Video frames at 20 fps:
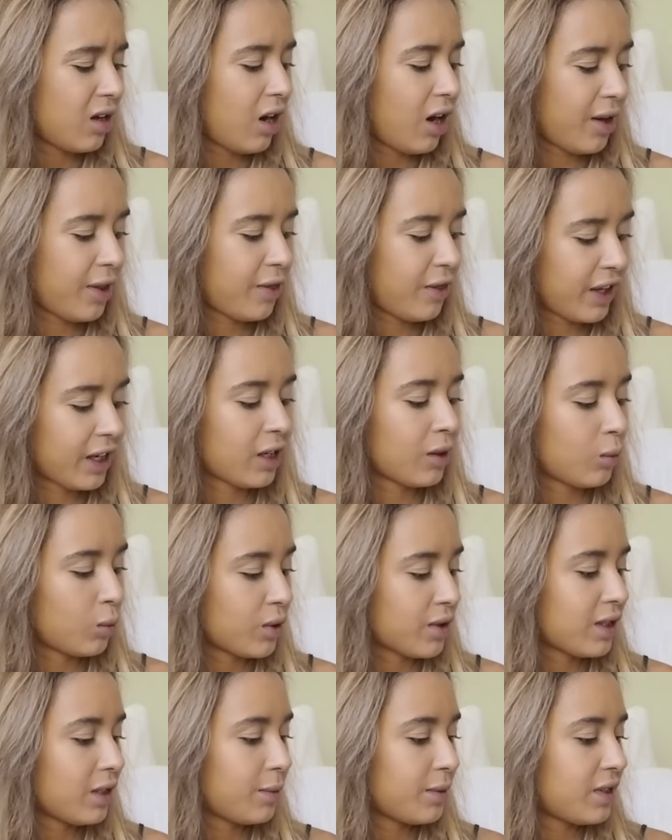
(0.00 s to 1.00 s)
I think it
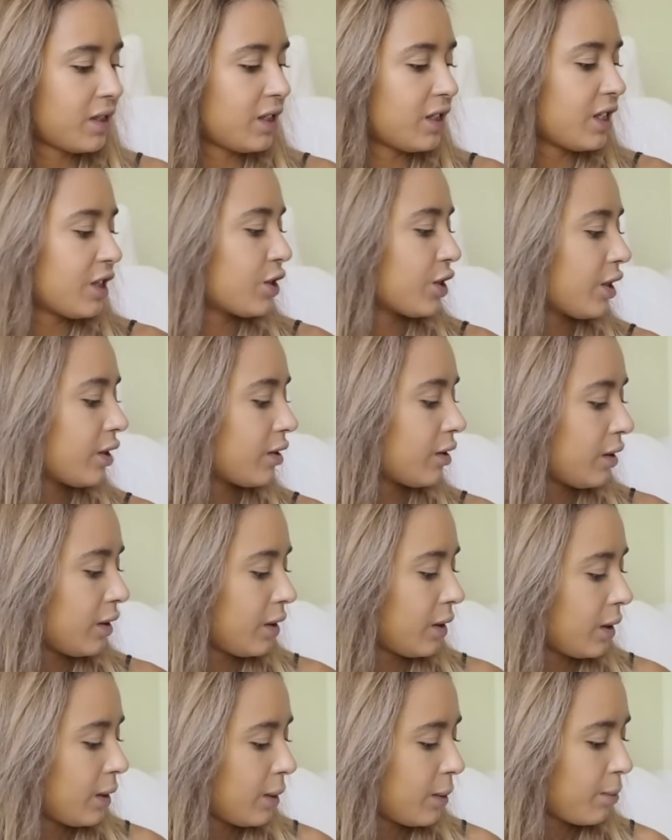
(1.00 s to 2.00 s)
was limited edition.
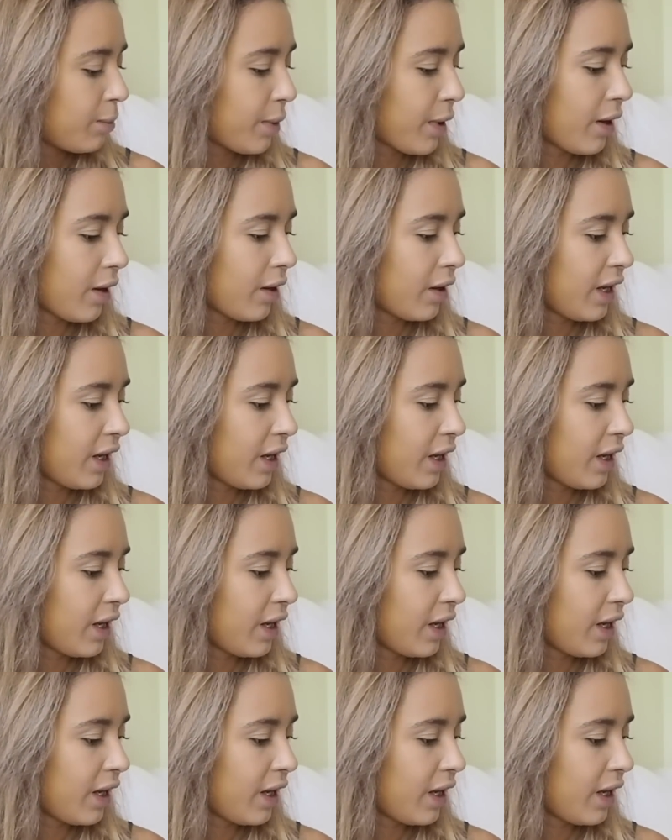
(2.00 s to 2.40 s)
But